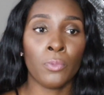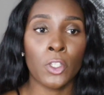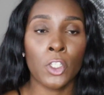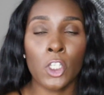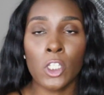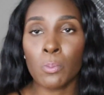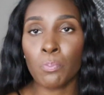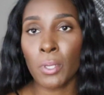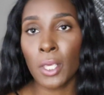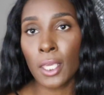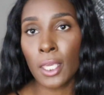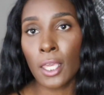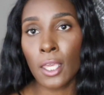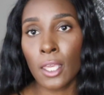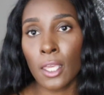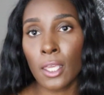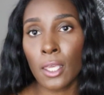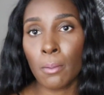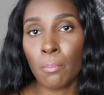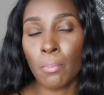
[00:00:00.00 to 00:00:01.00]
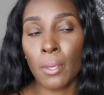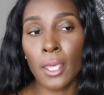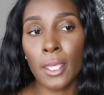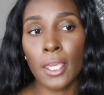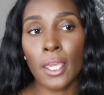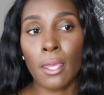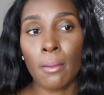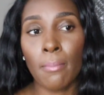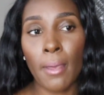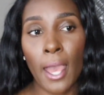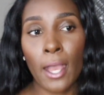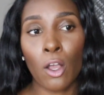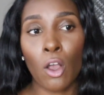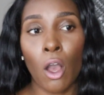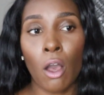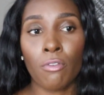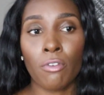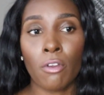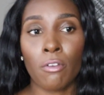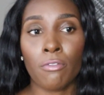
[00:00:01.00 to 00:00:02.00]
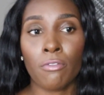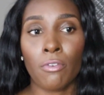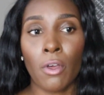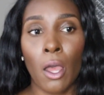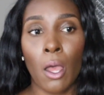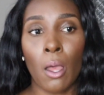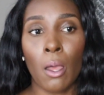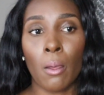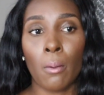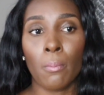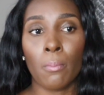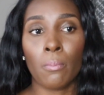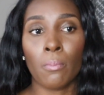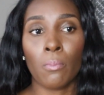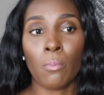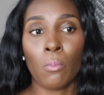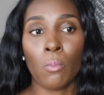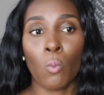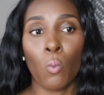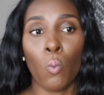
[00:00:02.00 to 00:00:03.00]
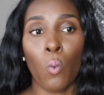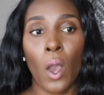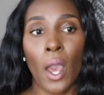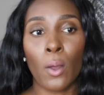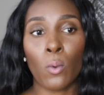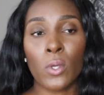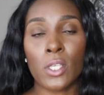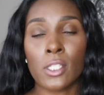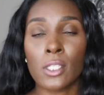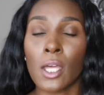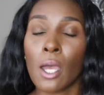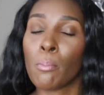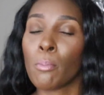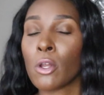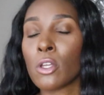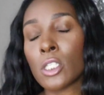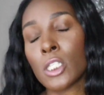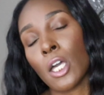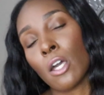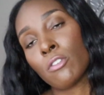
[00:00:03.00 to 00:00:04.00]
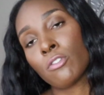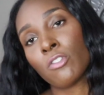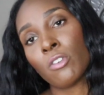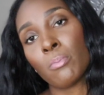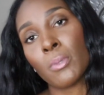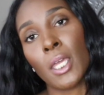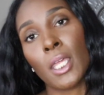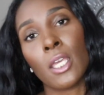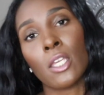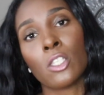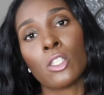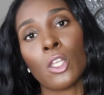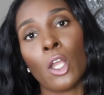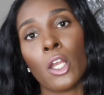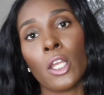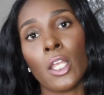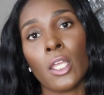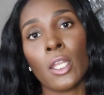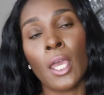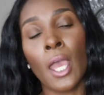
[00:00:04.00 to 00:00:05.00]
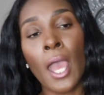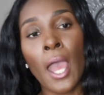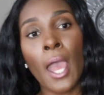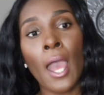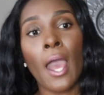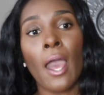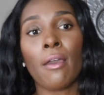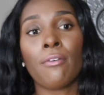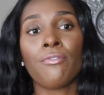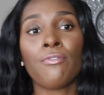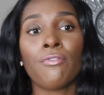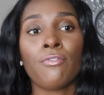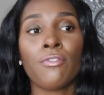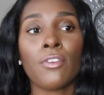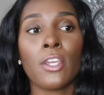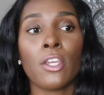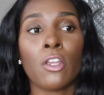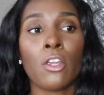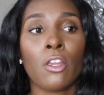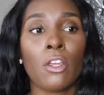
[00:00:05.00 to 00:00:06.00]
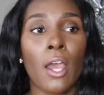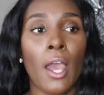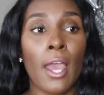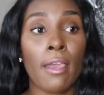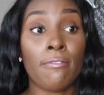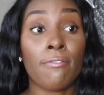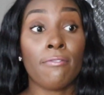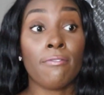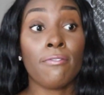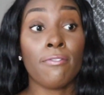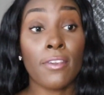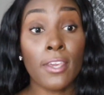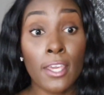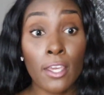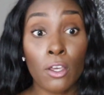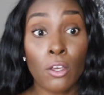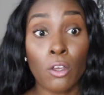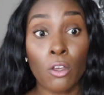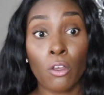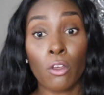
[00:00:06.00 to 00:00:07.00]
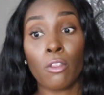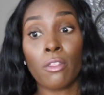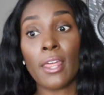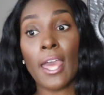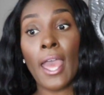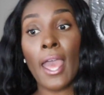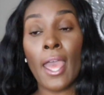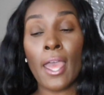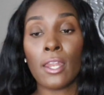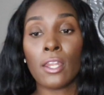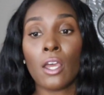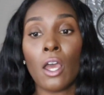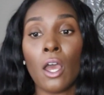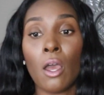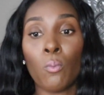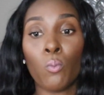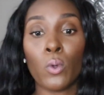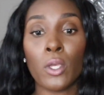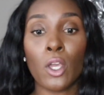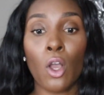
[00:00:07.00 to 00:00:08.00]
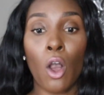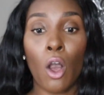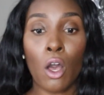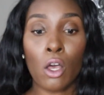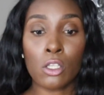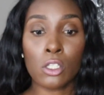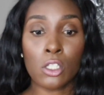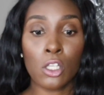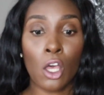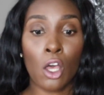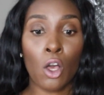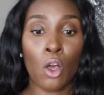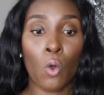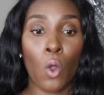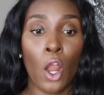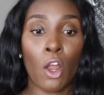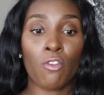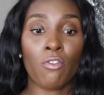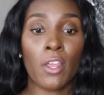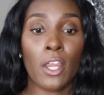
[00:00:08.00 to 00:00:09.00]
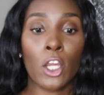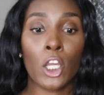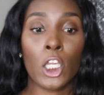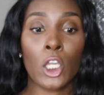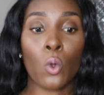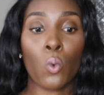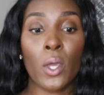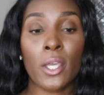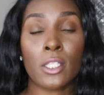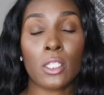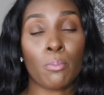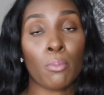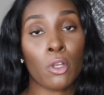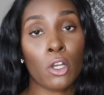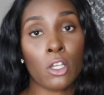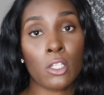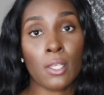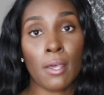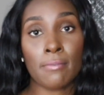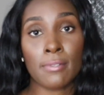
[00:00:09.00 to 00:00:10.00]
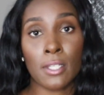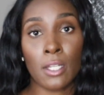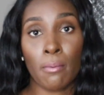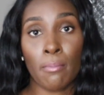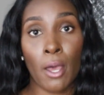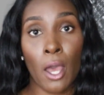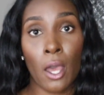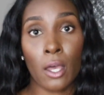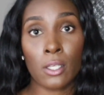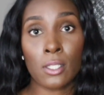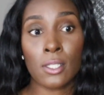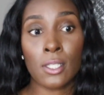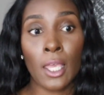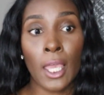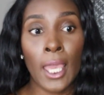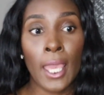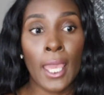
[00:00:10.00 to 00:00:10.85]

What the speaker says: Just piggying back off of why we stop ourselves from getting started. I feel that we also are very quick to put ourselves in a box.